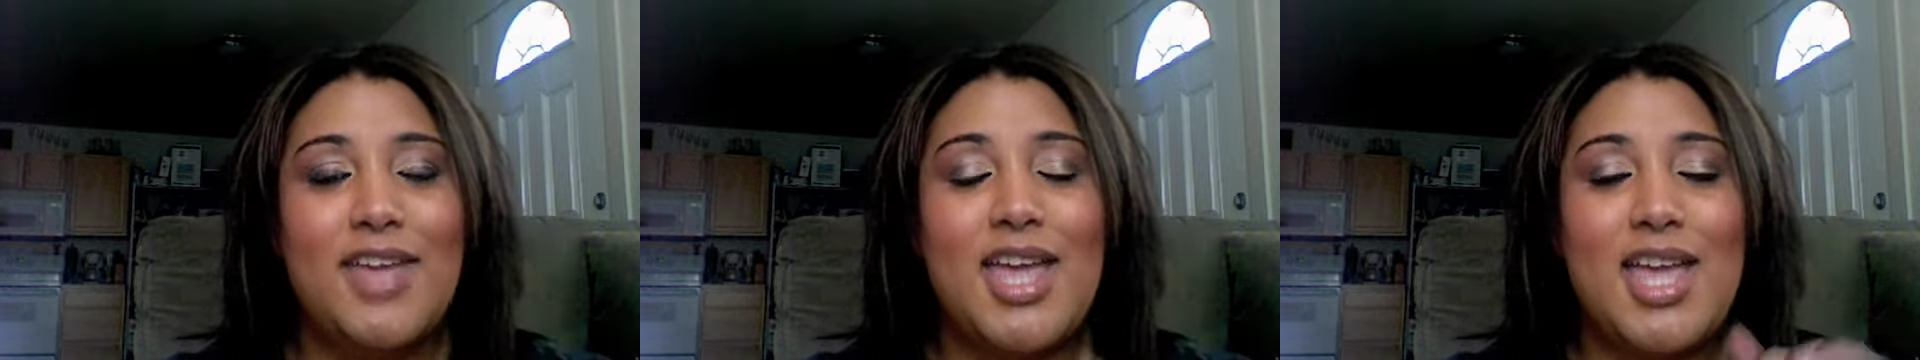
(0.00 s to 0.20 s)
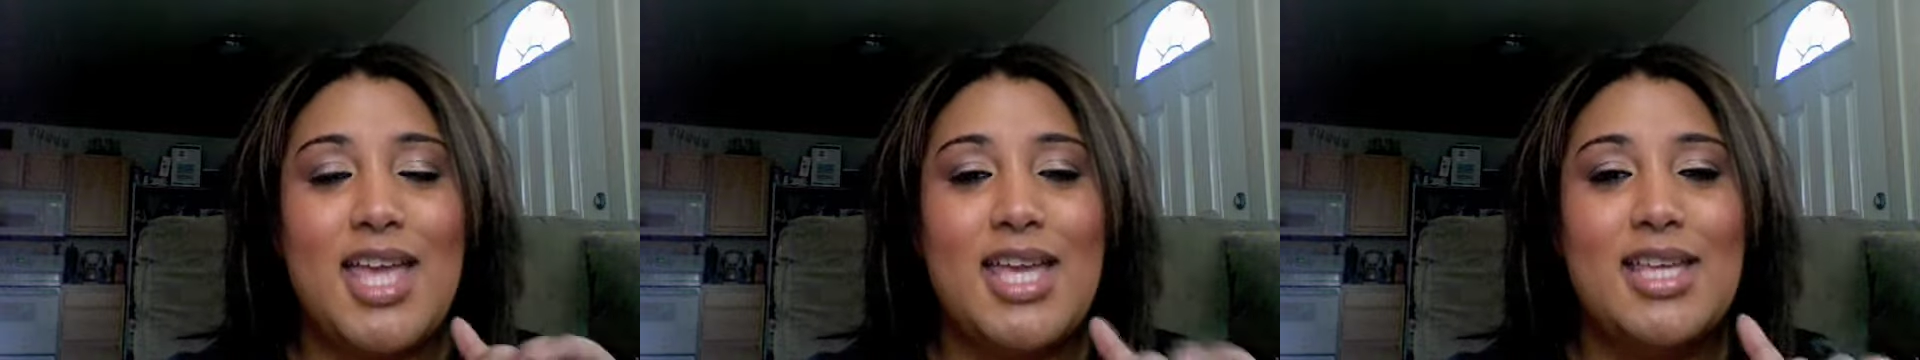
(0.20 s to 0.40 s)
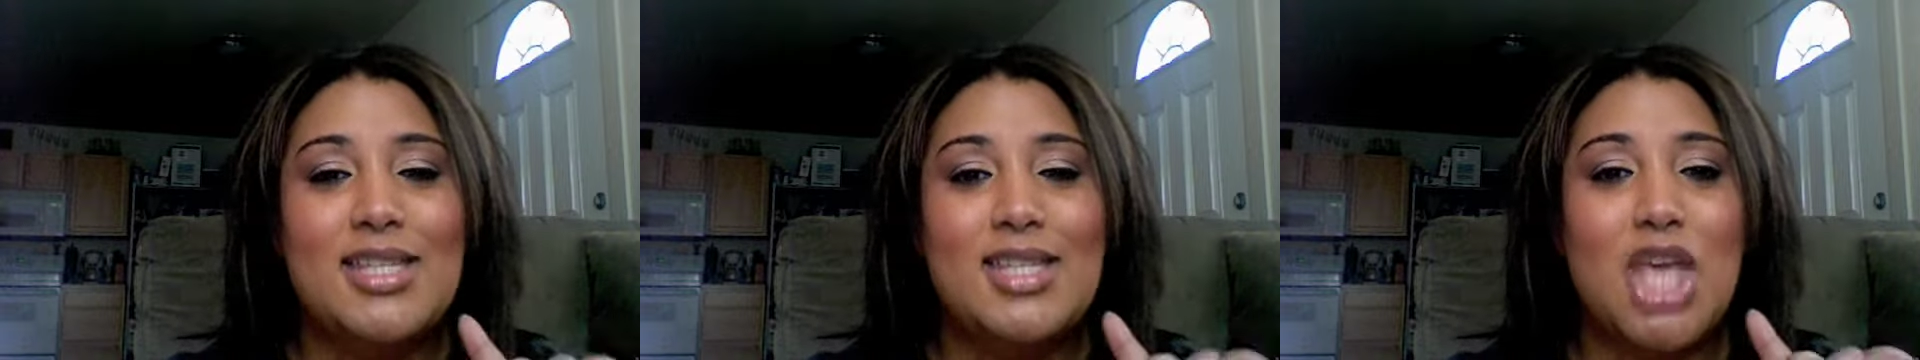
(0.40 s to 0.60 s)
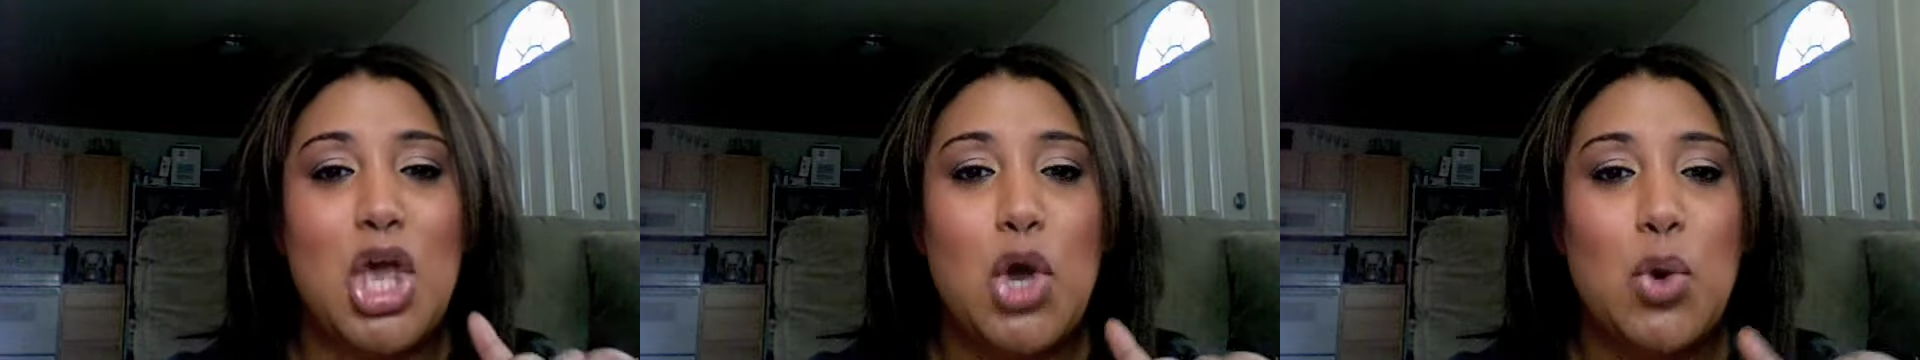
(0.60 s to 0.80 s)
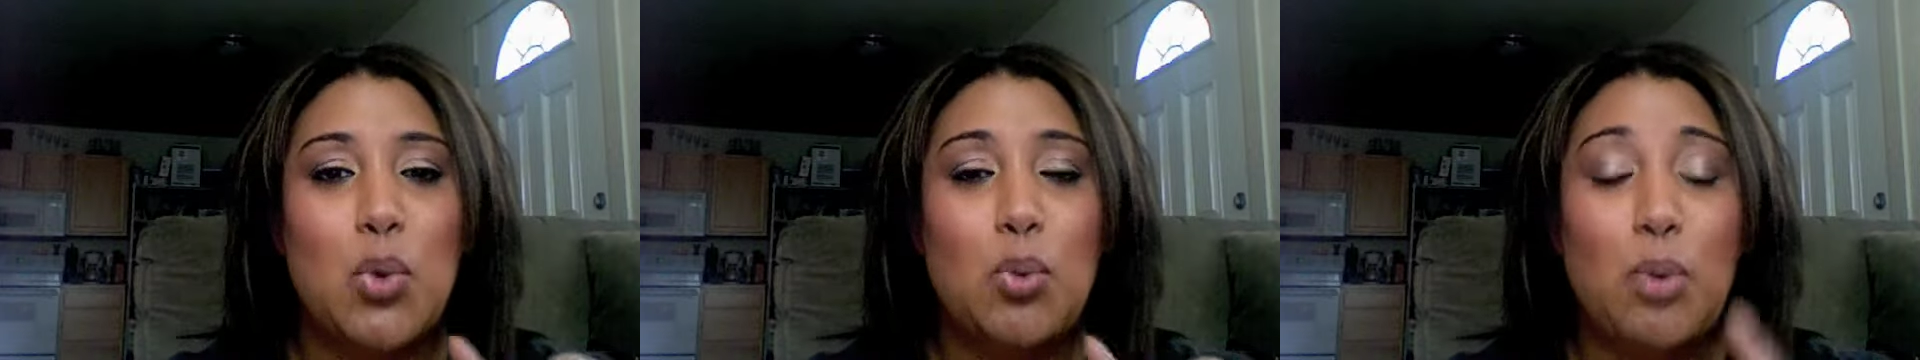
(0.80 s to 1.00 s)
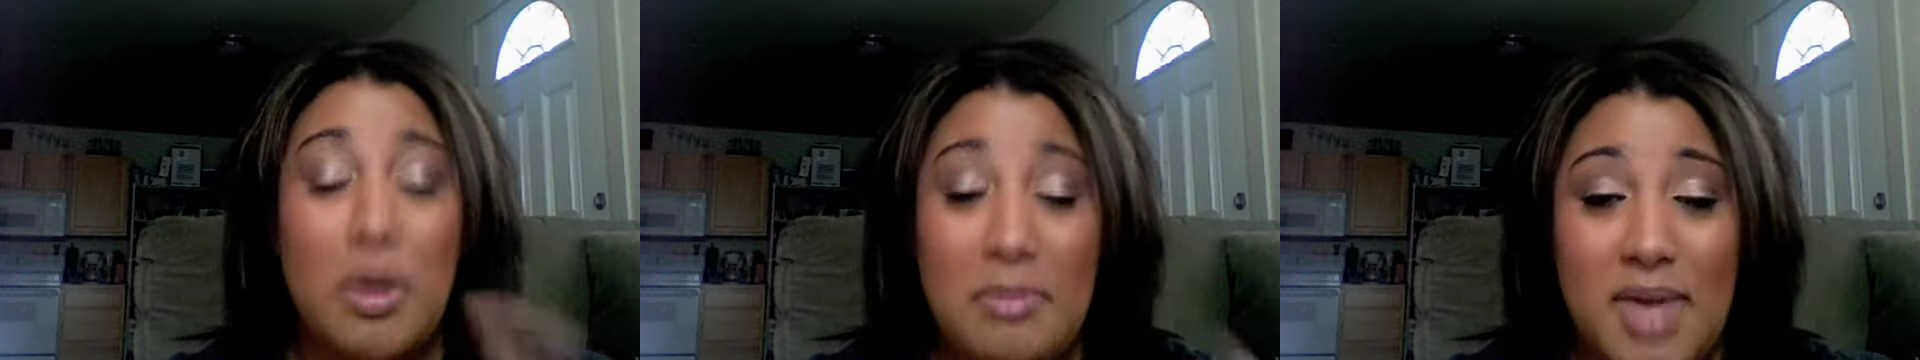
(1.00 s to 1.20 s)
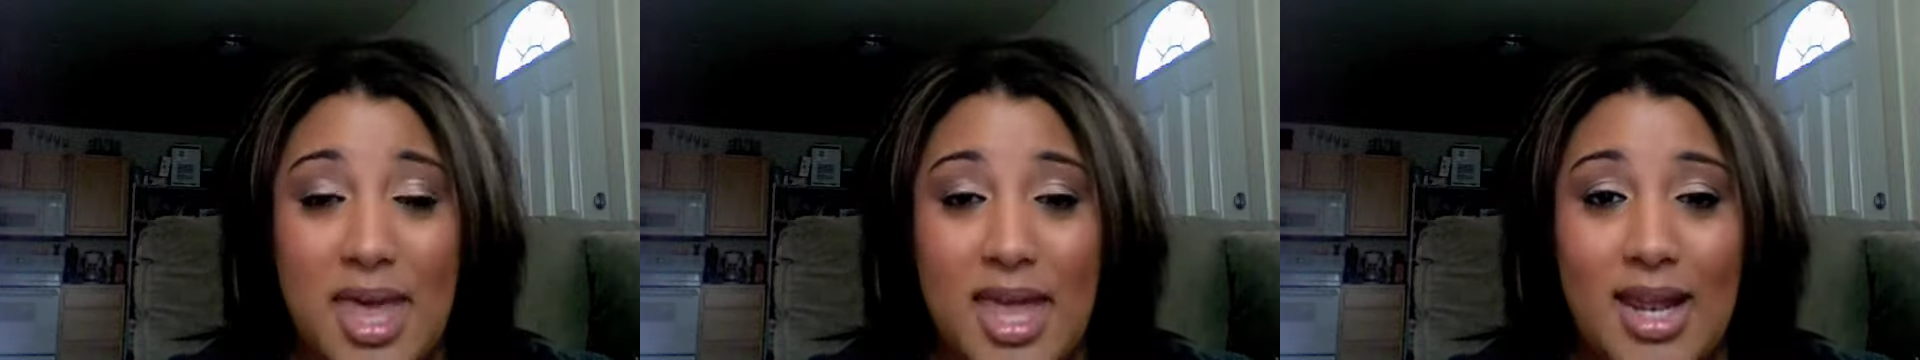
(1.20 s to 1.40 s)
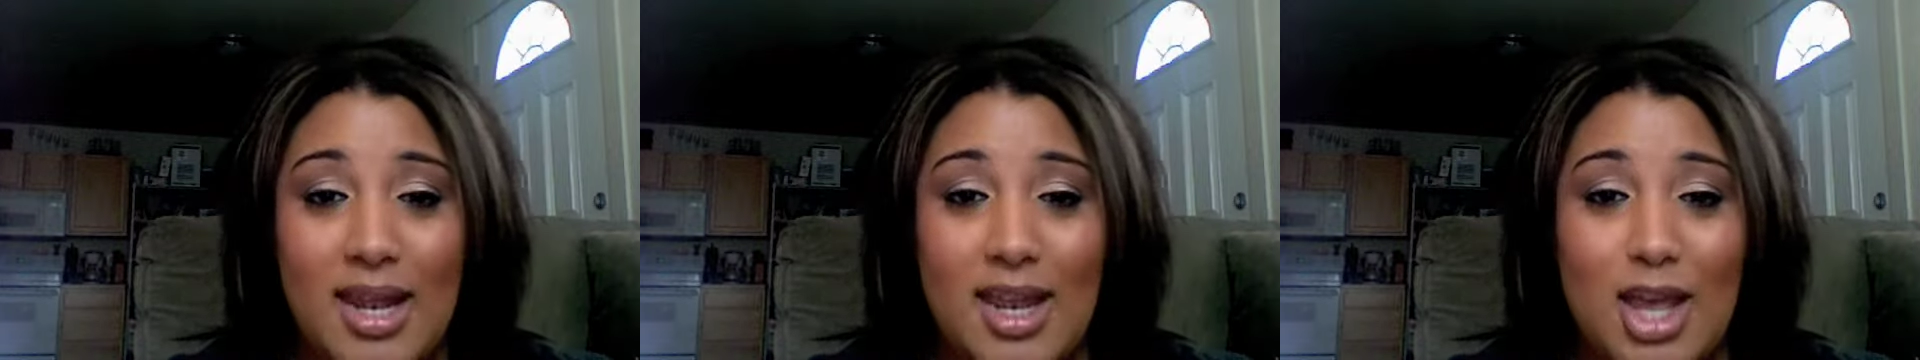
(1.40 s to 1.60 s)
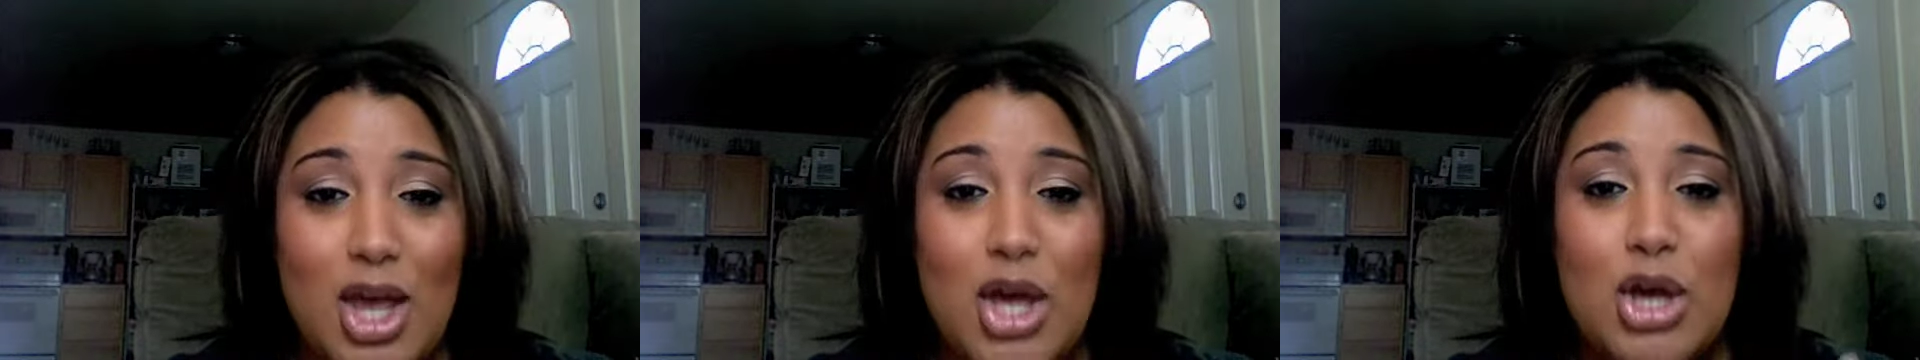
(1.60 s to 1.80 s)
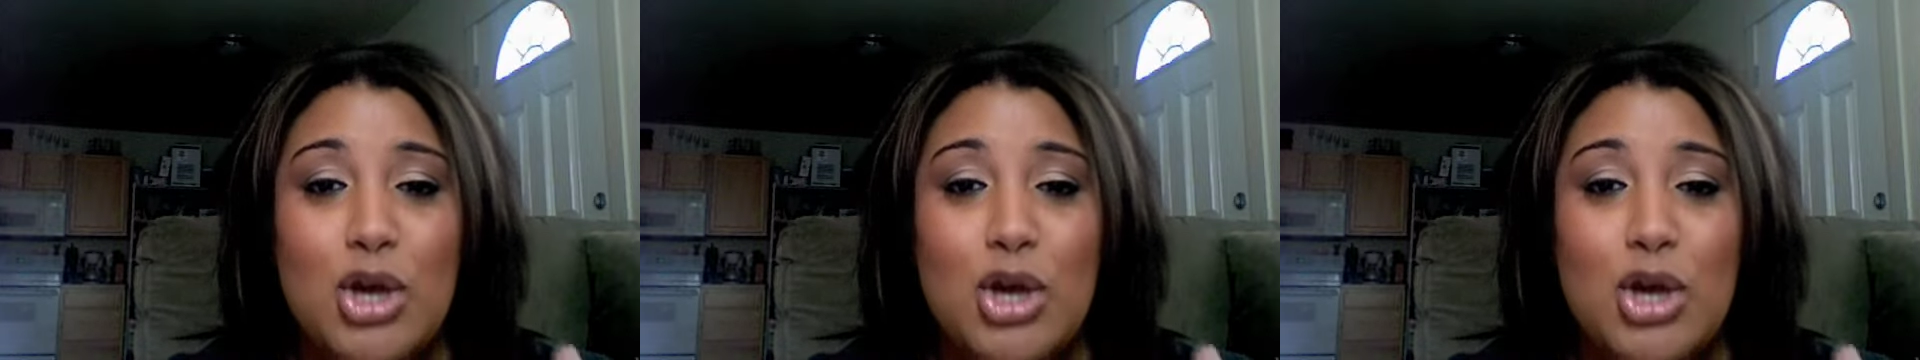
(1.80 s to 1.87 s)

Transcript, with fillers: is women